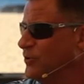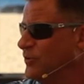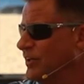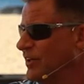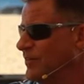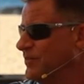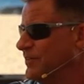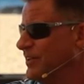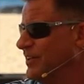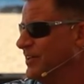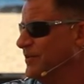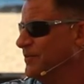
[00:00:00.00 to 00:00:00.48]
do
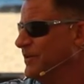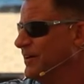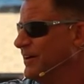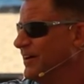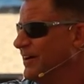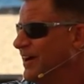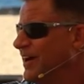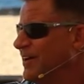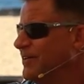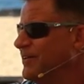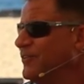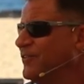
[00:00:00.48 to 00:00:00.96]
something about.
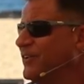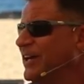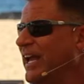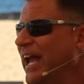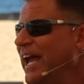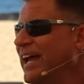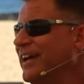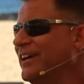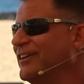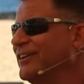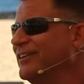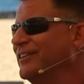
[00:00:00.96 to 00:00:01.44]
You
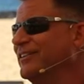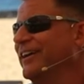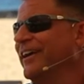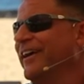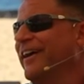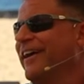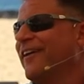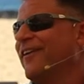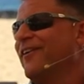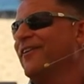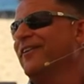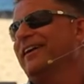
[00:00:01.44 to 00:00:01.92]
can't.
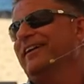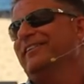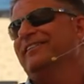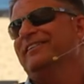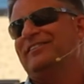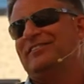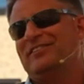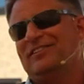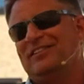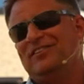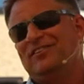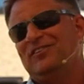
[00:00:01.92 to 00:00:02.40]
okay,
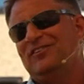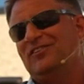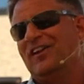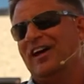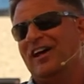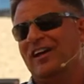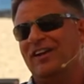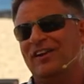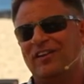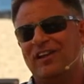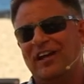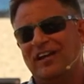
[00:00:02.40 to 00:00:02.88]
listen. You're
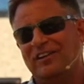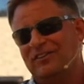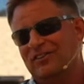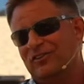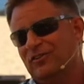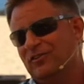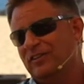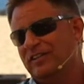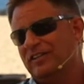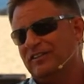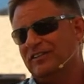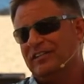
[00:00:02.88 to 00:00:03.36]
not allowed to
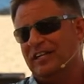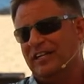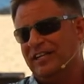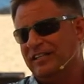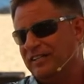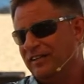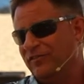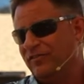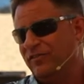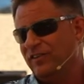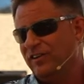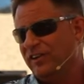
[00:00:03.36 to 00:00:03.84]

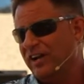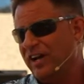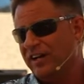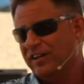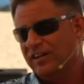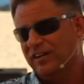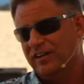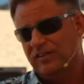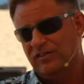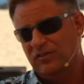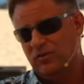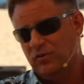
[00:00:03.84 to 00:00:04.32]
criticize if you're
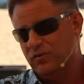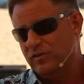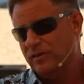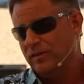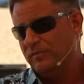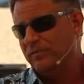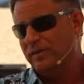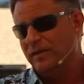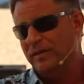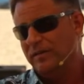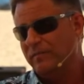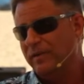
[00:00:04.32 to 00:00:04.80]
not gonna do
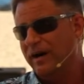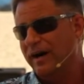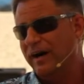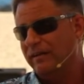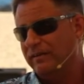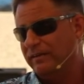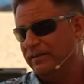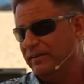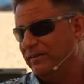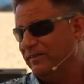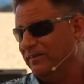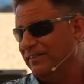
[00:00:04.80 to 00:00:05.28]
something
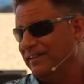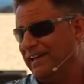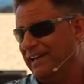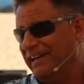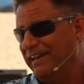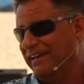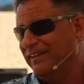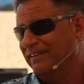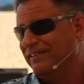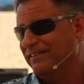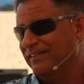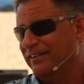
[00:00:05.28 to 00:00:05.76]
about it.
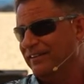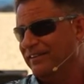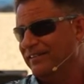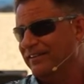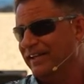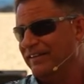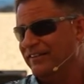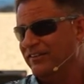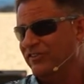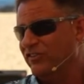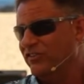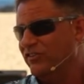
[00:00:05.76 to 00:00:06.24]
Okay,
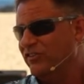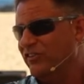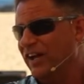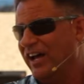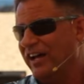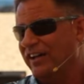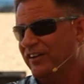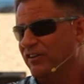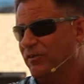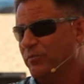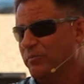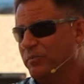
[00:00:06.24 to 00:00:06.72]
that's just
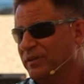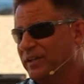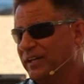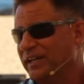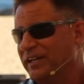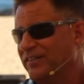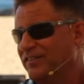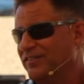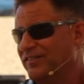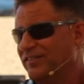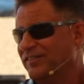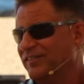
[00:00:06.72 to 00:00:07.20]
not your
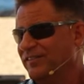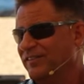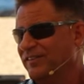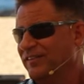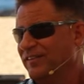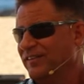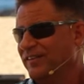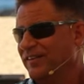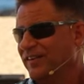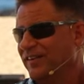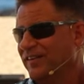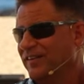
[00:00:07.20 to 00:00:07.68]
place.
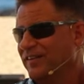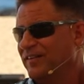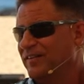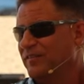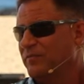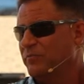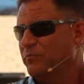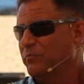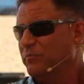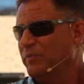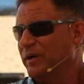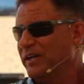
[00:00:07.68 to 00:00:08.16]

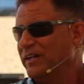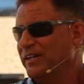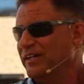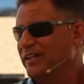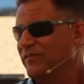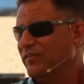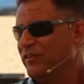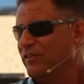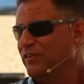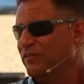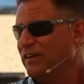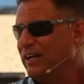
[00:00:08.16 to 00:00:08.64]
But
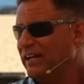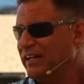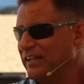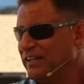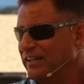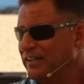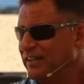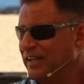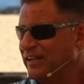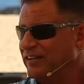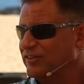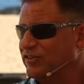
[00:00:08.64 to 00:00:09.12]
if you
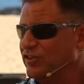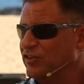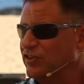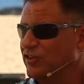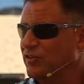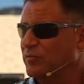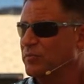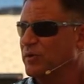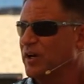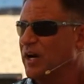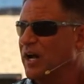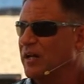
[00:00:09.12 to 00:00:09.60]
recognize
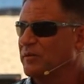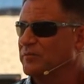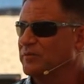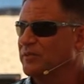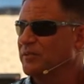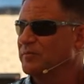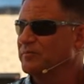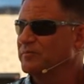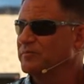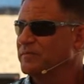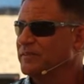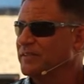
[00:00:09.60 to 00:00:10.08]
there's a
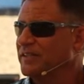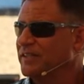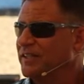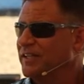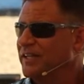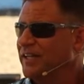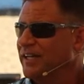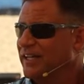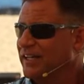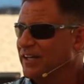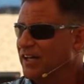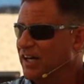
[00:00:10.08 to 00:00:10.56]
problem,
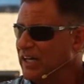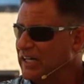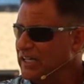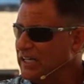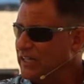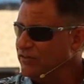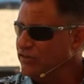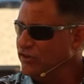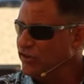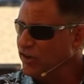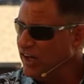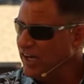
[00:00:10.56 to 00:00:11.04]
and God
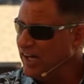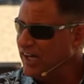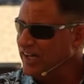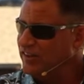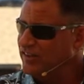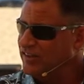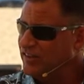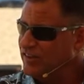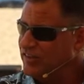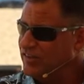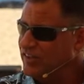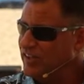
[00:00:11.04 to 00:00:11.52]
gives you
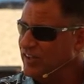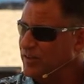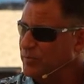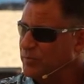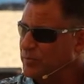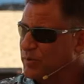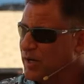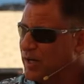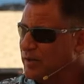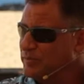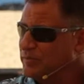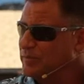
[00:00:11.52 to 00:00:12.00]
eyes to see a
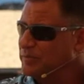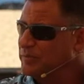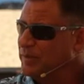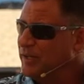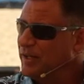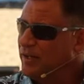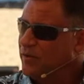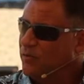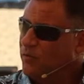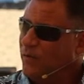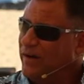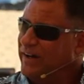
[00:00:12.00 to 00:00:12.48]
problem,
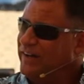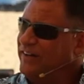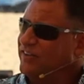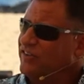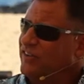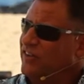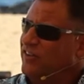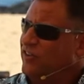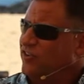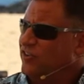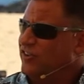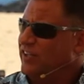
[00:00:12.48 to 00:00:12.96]
why
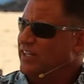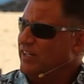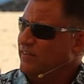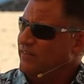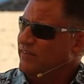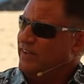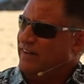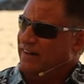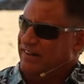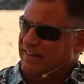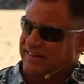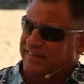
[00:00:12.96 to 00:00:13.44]
does He usually
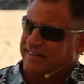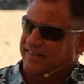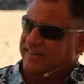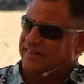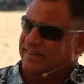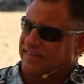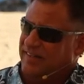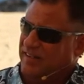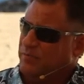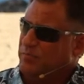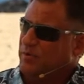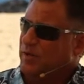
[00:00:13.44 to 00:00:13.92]
give you eyes to
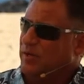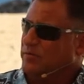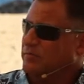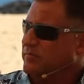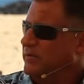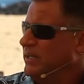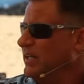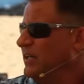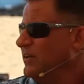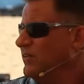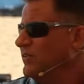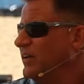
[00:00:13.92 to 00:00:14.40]
see a
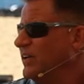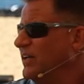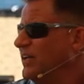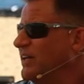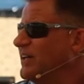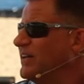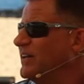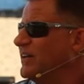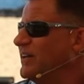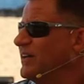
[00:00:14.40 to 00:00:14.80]
problem anyway?